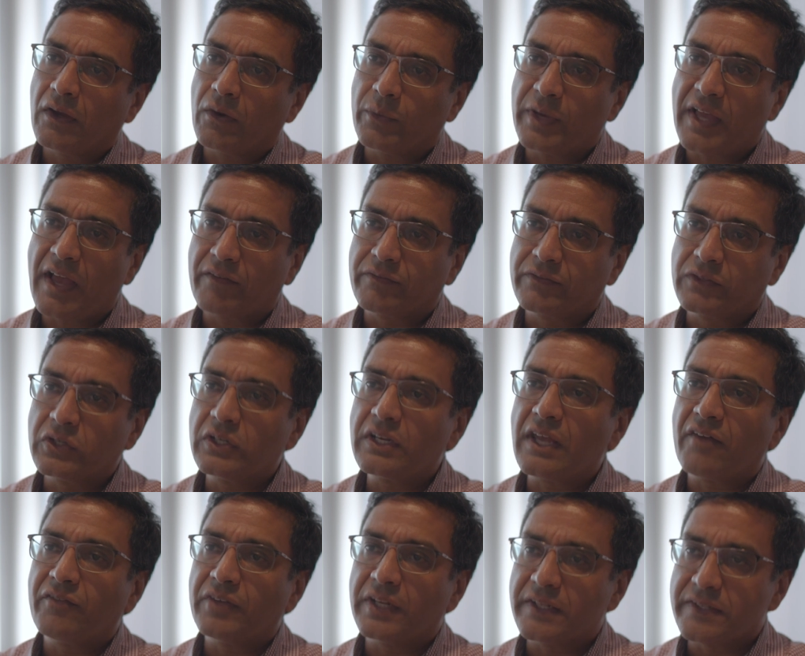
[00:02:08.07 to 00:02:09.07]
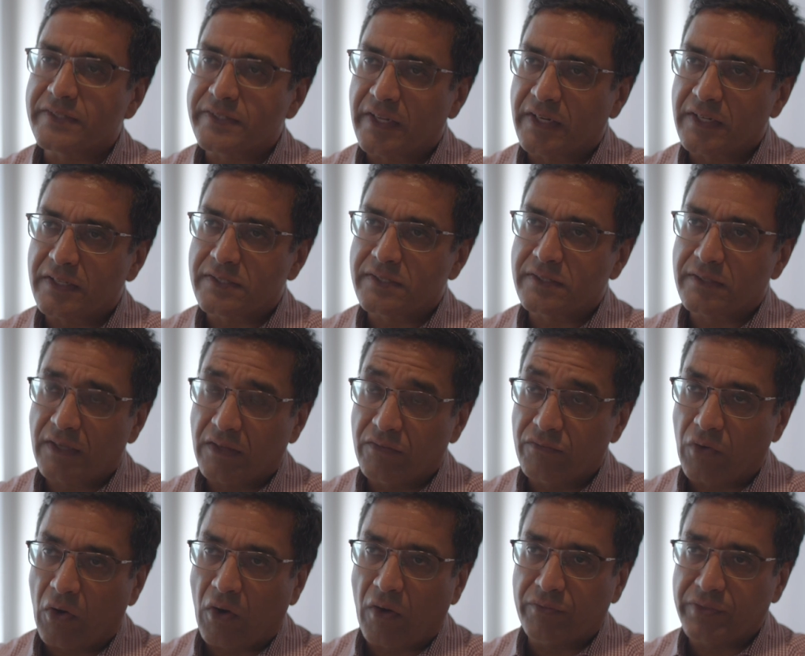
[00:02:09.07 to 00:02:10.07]
We have good evidence that it's
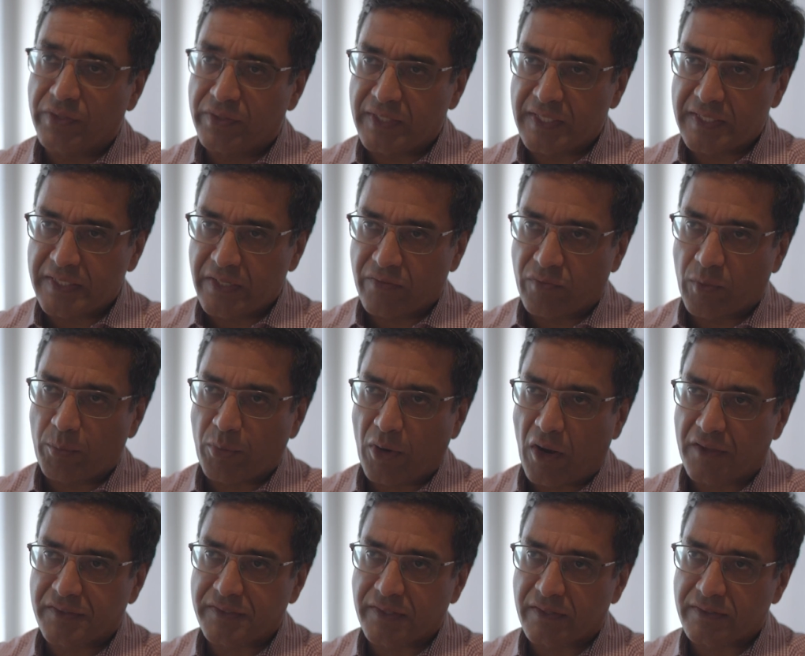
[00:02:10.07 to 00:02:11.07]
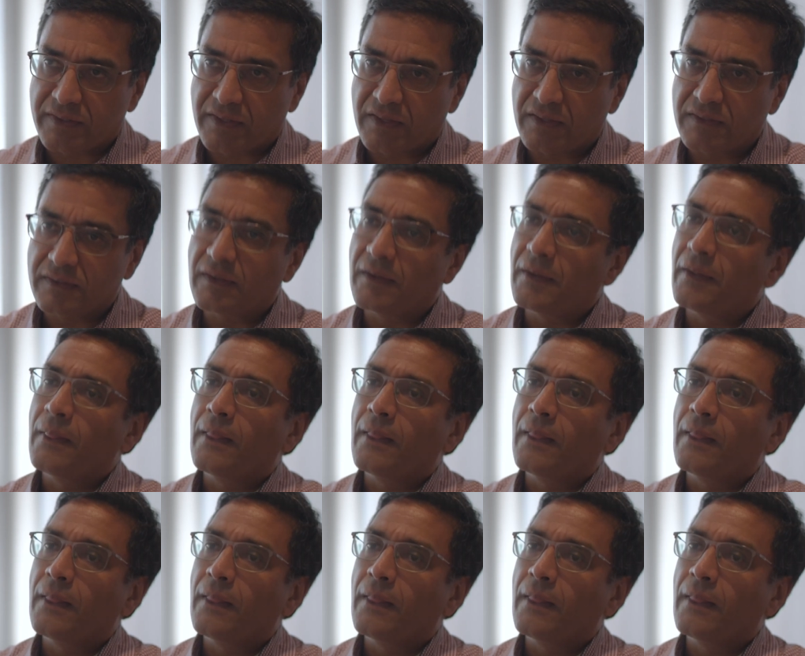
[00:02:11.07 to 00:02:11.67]
involved in these different processes,